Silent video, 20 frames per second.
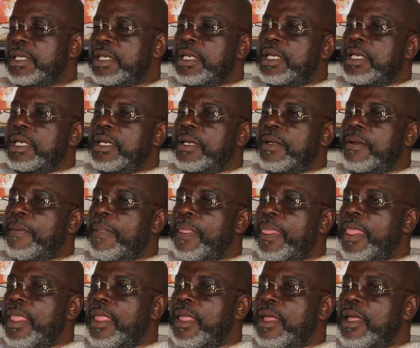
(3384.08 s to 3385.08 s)
How much did you get
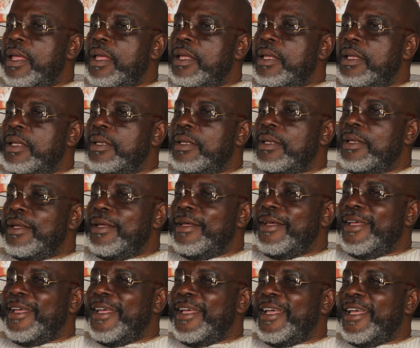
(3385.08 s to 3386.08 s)
from Thomas Partey's transfer
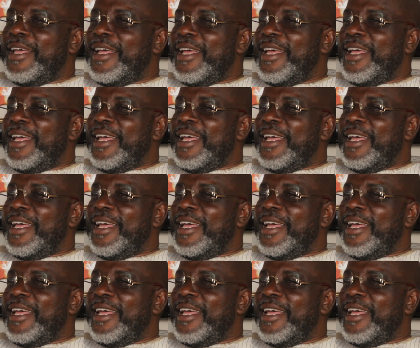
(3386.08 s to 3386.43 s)
to Arsenal?